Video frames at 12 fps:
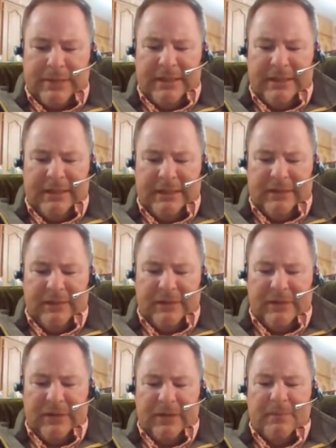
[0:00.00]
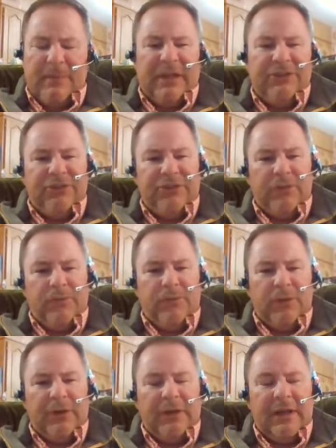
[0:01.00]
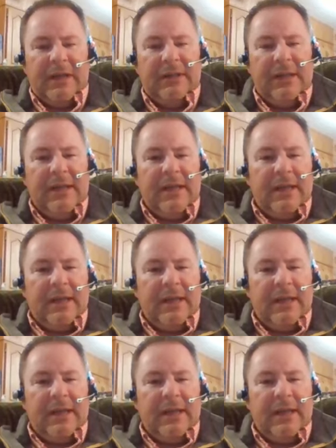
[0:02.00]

think it's page 249,